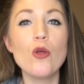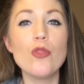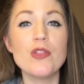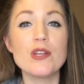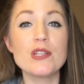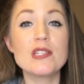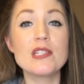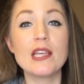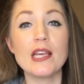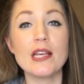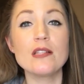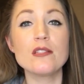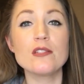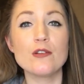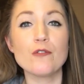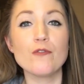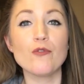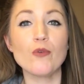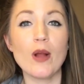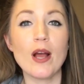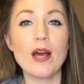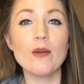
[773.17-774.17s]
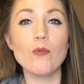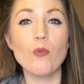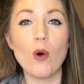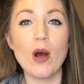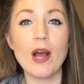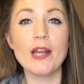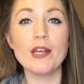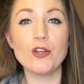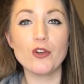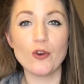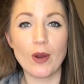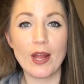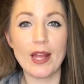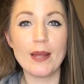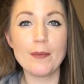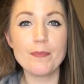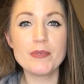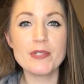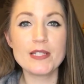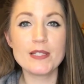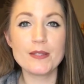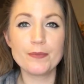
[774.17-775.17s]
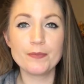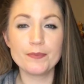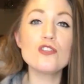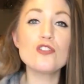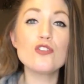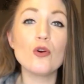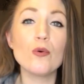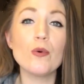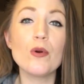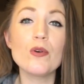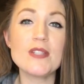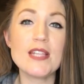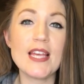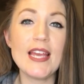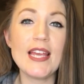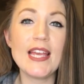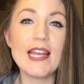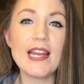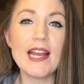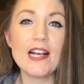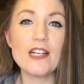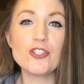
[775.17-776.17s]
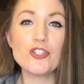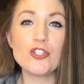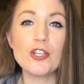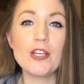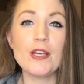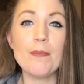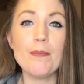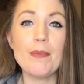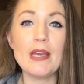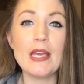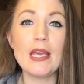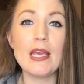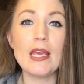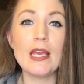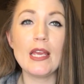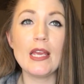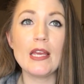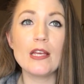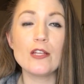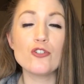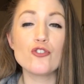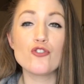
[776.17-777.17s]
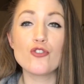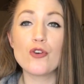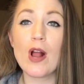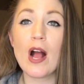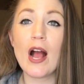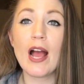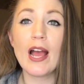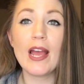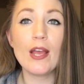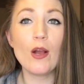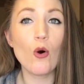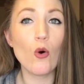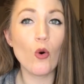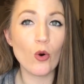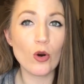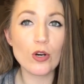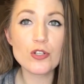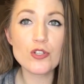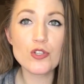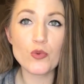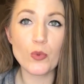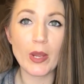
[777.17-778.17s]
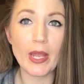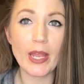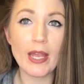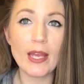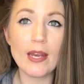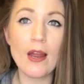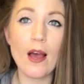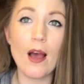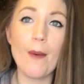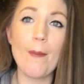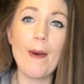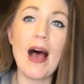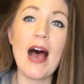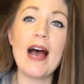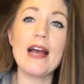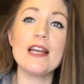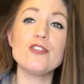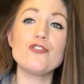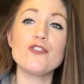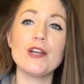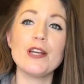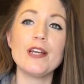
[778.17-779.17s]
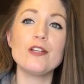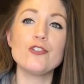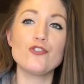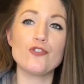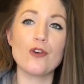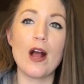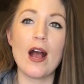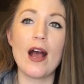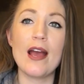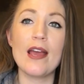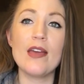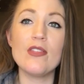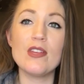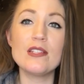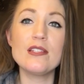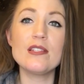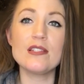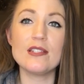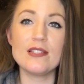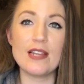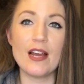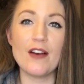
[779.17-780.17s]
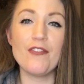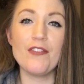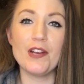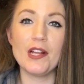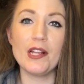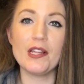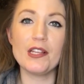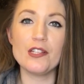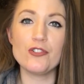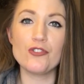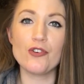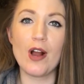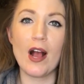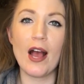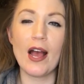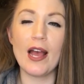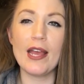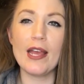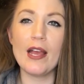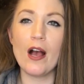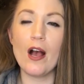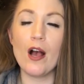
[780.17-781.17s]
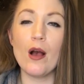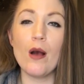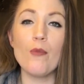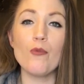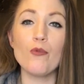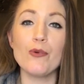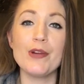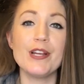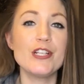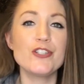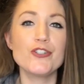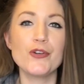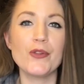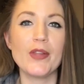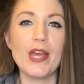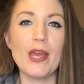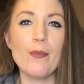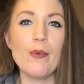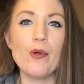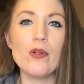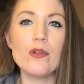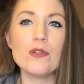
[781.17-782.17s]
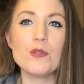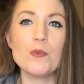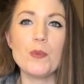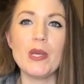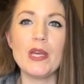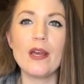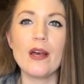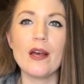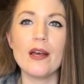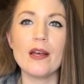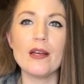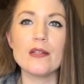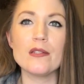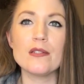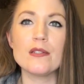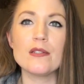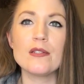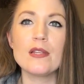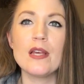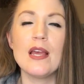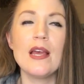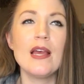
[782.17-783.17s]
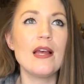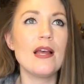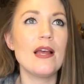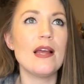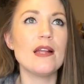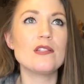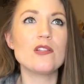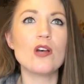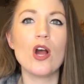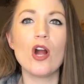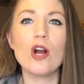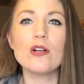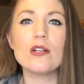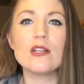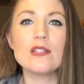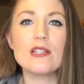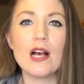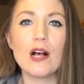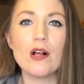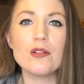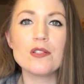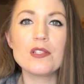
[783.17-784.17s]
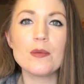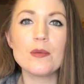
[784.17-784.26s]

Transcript: the skins of red wine grapes. So rosé can actually be dry or sweet. I drink it dry. This is definitely dry. Read your labels, because it's hard to tell